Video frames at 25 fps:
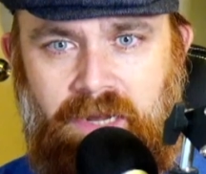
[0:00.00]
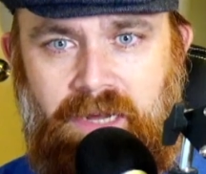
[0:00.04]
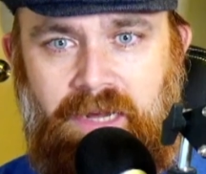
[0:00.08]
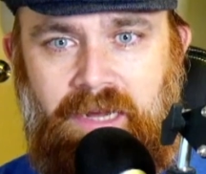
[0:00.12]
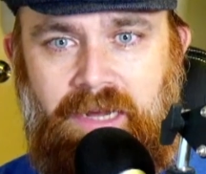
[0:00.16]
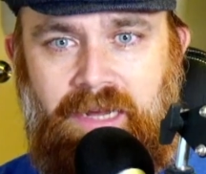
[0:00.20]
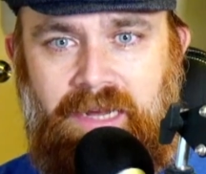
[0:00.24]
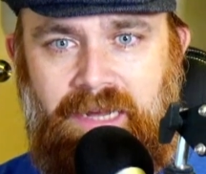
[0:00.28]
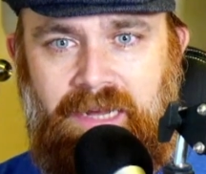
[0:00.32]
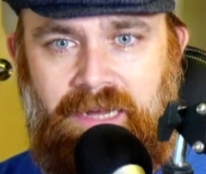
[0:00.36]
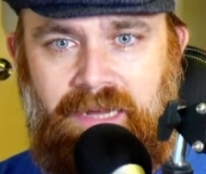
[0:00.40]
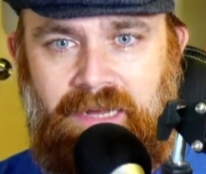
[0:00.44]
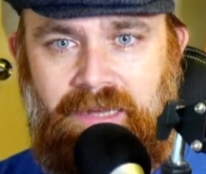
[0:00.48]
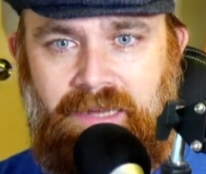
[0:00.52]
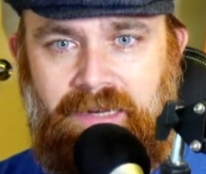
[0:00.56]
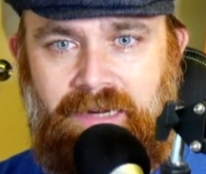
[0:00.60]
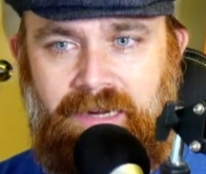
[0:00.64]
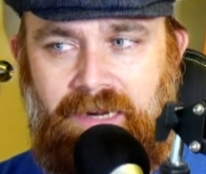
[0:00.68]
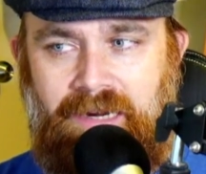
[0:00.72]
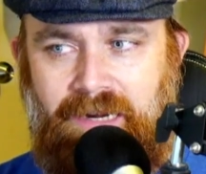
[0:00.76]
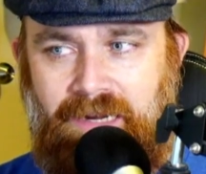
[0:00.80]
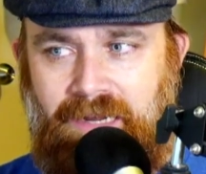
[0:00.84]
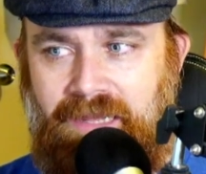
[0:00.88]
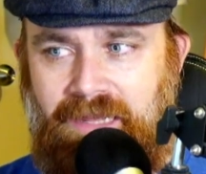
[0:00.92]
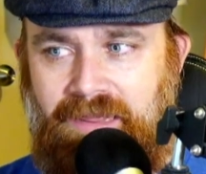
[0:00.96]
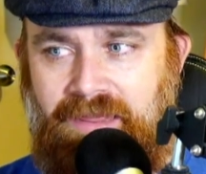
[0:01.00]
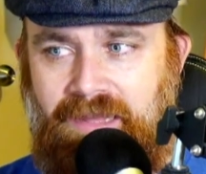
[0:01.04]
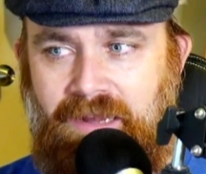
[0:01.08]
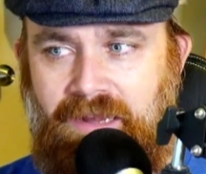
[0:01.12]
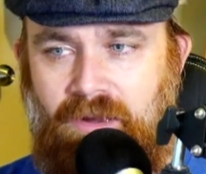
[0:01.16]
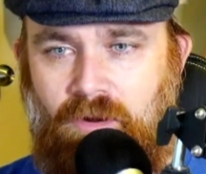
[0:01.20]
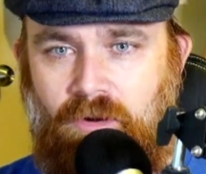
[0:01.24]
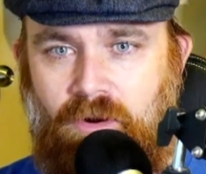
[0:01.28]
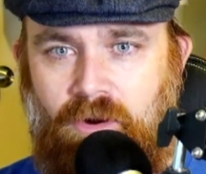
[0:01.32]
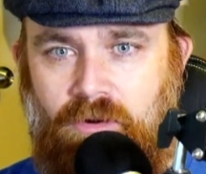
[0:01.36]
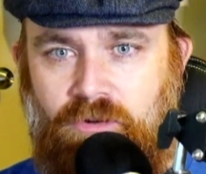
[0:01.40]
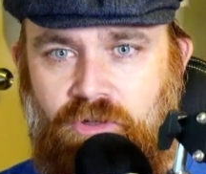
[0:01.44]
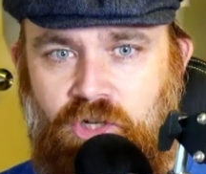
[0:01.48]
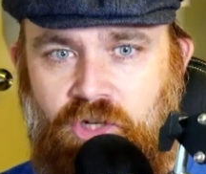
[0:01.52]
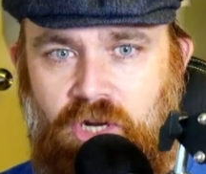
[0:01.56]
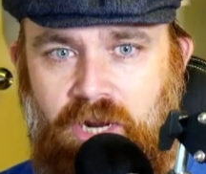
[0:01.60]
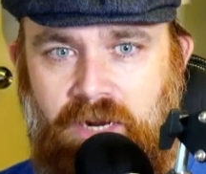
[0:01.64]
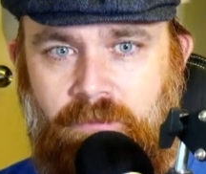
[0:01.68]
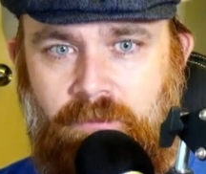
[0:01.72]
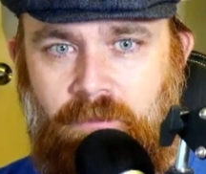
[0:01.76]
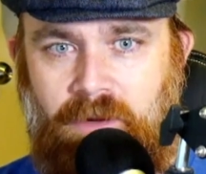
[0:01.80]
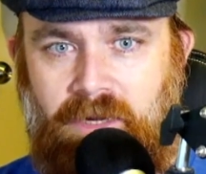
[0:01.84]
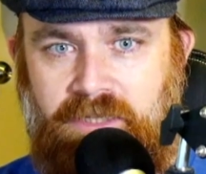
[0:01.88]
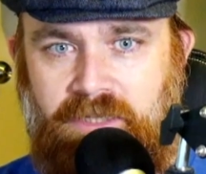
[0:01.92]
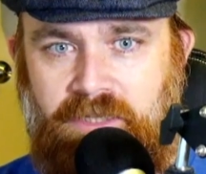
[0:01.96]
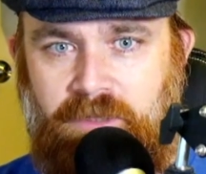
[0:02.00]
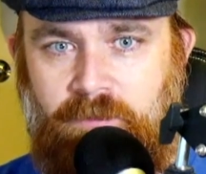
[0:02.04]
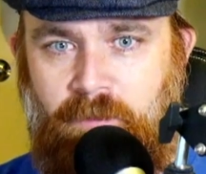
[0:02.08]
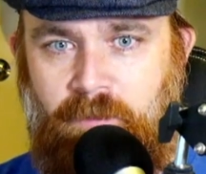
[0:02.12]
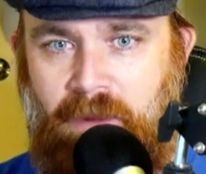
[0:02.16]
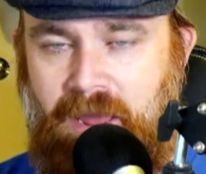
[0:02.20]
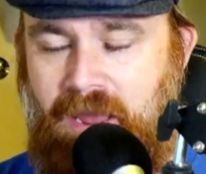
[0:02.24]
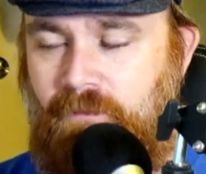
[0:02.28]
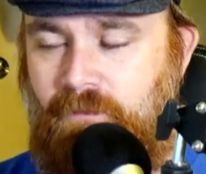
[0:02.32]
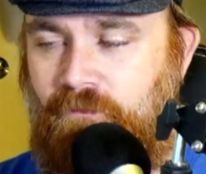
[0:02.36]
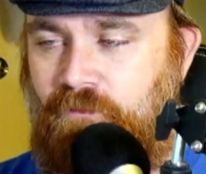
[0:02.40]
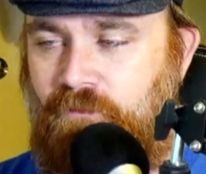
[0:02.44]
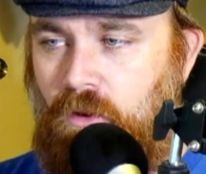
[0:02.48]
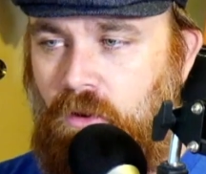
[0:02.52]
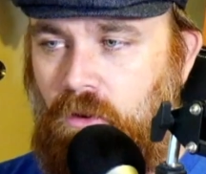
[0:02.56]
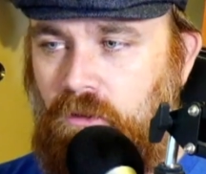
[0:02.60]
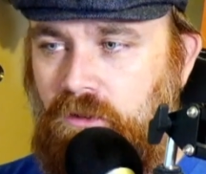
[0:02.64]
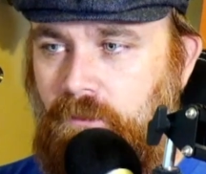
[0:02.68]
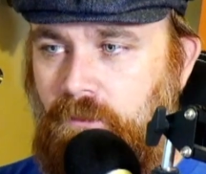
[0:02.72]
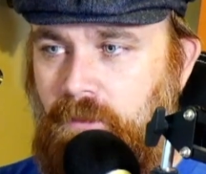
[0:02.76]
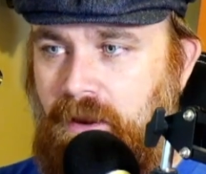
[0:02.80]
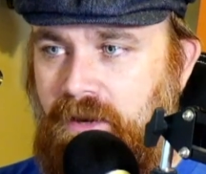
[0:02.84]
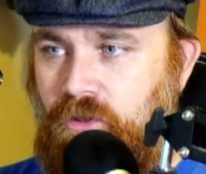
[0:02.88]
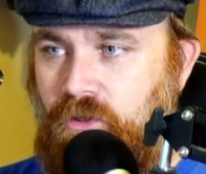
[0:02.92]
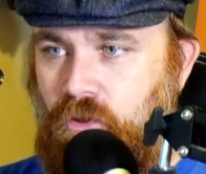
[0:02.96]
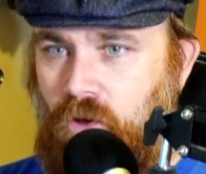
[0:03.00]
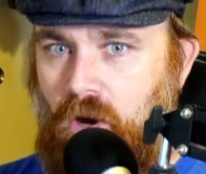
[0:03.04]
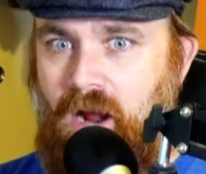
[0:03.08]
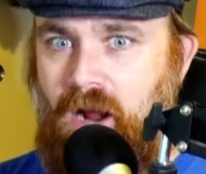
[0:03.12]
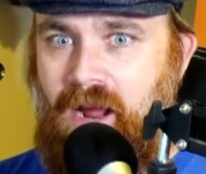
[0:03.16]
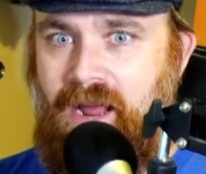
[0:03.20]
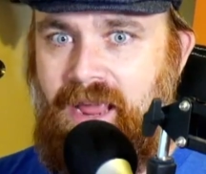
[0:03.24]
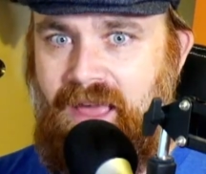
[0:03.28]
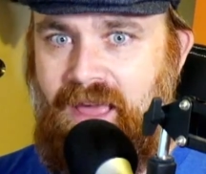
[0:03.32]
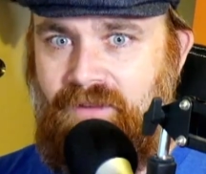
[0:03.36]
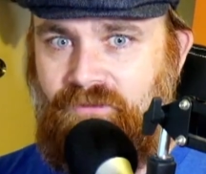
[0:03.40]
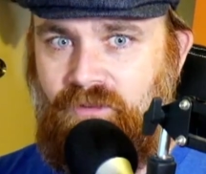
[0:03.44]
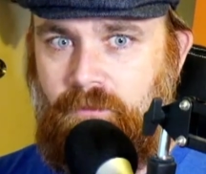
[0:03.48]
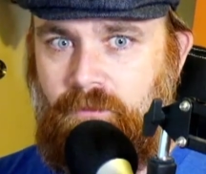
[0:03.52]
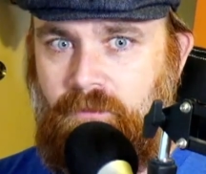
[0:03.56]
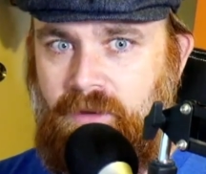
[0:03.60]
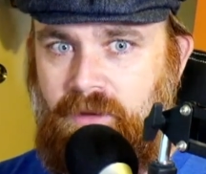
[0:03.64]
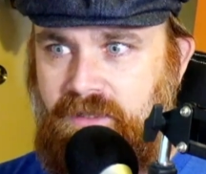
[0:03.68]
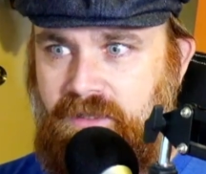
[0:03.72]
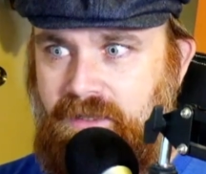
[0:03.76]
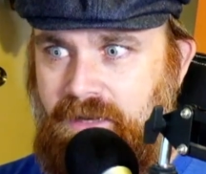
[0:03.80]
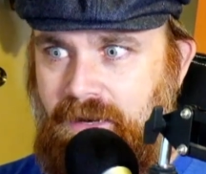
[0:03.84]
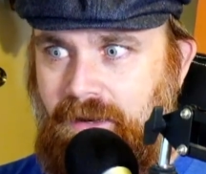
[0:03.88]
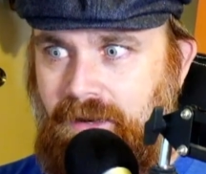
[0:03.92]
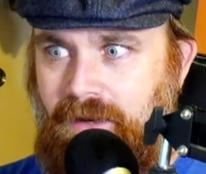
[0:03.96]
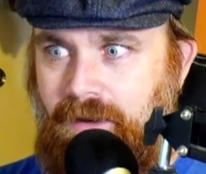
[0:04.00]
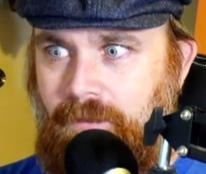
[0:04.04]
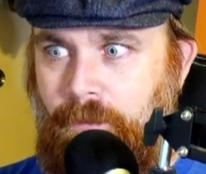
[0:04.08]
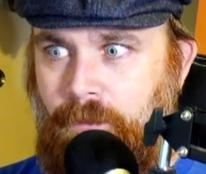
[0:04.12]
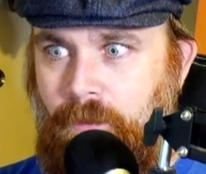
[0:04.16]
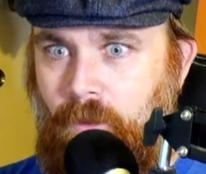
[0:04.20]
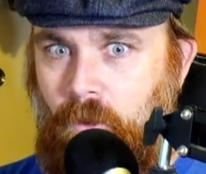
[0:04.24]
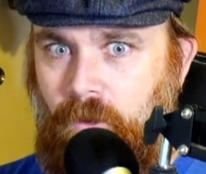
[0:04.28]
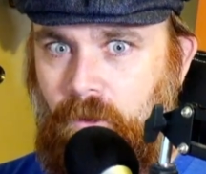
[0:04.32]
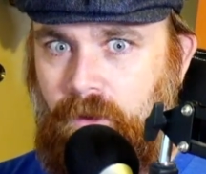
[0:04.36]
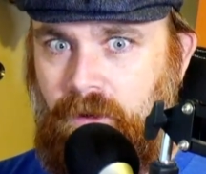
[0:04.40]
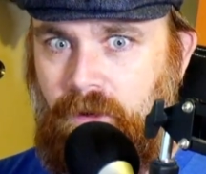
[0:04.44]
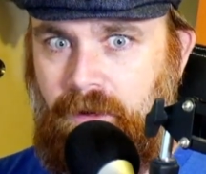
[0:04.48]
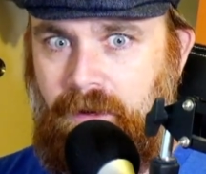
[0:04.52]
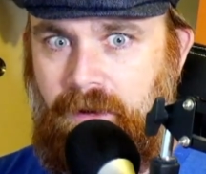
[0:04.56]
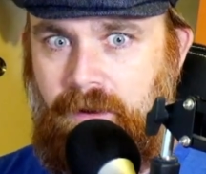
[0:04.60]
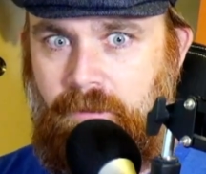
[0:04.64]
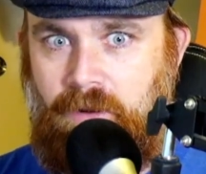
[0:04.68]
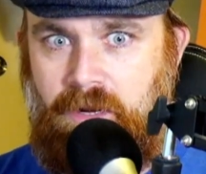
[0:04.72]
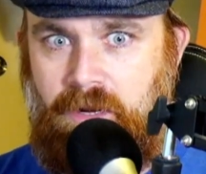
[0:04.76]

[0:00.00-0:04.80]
I think I'll go check my spam folder, make sure I haven't missed any important